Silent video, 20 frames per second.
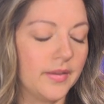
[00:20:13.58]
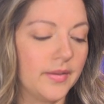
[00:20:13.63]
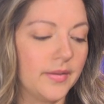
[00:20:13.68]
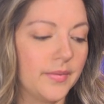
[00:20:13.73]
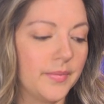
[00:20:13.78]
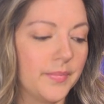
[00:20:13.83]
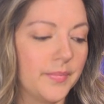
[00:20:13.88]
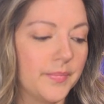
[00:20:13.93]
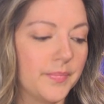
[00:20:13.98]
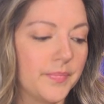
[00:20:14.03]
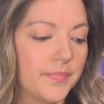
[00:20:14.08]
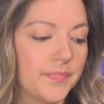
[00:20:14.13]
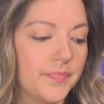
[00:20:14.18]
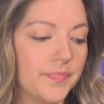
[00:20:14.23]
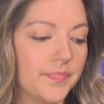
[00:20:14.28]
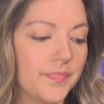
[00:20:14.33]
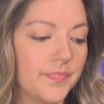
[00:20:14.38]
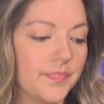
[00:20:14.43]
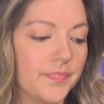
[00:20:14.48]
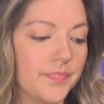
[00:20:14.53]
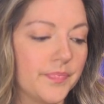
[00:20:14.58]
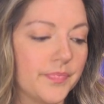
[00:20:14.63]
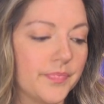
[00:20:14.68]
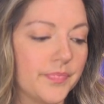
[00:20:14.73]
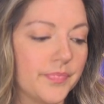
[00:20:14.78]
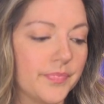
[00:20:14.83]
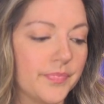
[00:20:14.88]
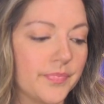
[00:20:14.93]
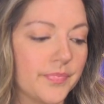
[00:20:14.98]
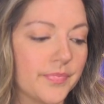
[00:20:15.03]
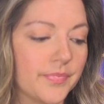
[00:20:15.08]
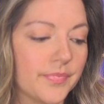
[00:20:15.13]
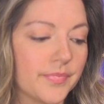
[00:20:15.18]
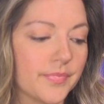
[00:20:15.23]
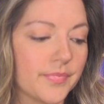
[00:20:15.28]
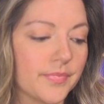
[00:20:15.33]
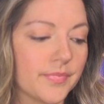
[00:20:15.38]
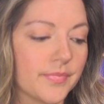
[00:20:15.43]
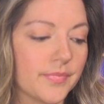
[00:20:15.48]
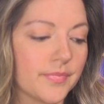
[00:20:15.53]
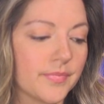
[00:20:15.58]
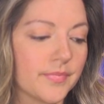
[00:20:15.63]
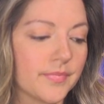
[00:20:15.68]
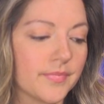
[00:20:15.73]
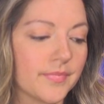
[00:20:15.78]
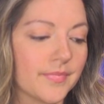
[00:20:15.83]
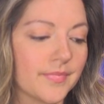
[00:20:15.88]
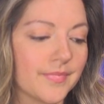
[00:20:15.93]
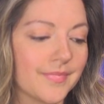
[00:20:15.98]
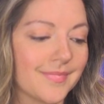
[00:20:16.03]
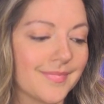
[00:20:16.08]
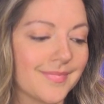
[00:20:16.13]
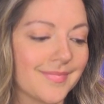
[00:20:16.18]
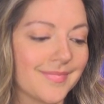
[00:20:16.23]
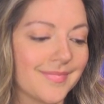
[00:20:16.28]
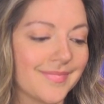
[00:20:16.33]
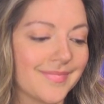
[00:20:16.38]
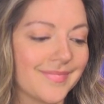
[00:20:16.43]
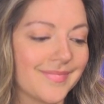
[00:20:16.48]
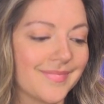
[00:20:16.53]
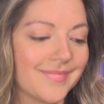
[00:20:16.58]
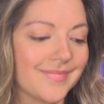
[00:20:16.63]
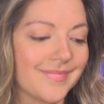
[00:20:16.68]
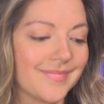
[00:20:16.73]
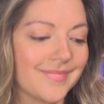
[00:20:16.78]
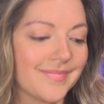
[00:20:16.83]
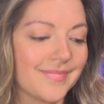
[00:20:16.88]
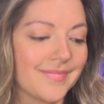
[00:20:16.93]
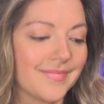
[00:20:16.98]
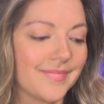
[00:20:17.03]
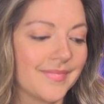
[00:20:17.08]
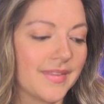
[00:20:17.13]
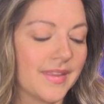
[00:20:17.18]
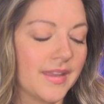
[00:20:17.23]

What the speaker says: (no one is talking)